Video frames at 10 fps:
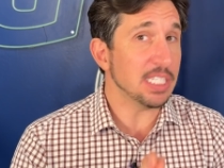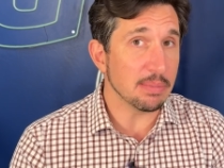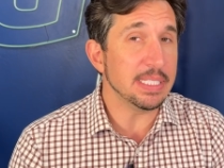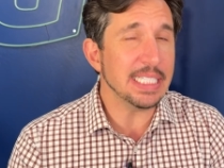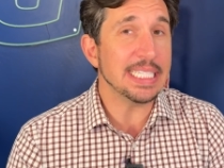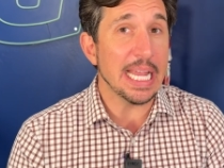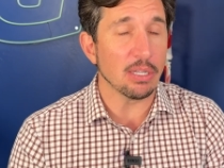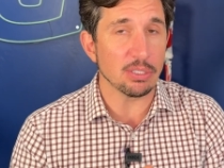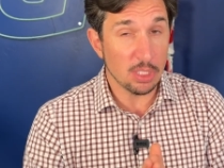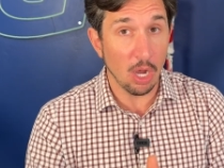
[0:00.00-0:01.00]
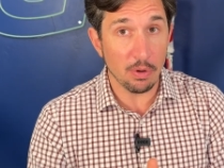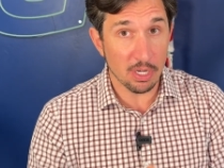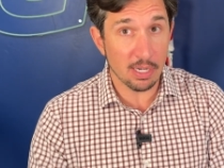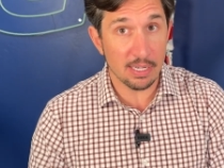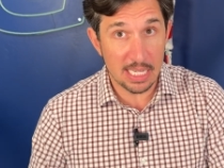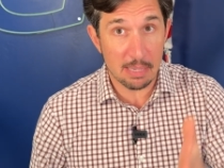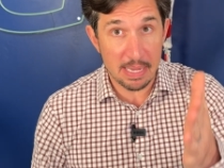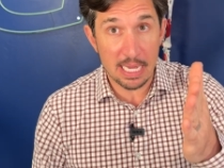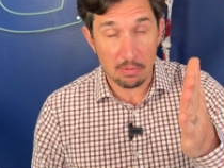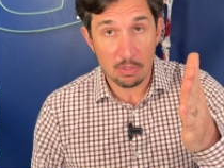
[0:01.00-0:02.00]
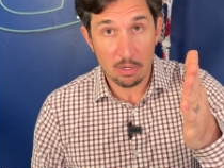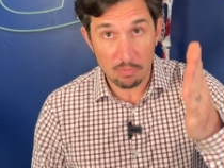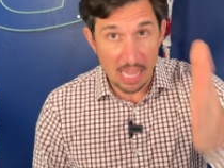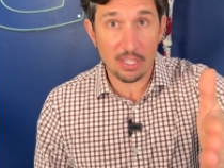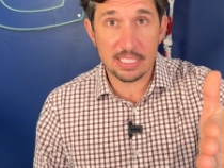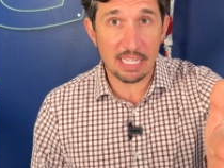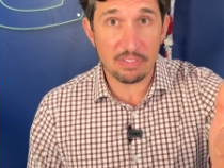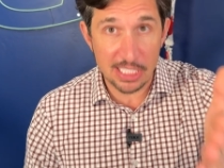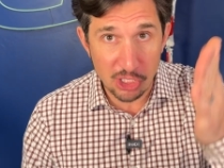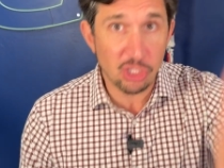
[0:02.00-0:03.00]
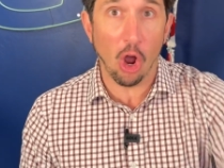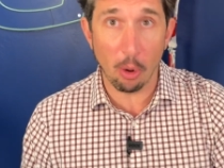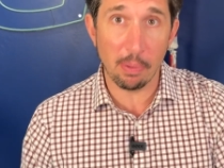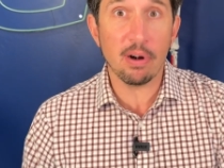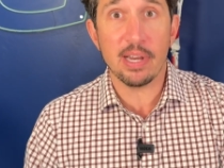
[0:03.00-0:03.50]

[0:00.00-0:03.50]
some details. So you're gonna need to be relatively sober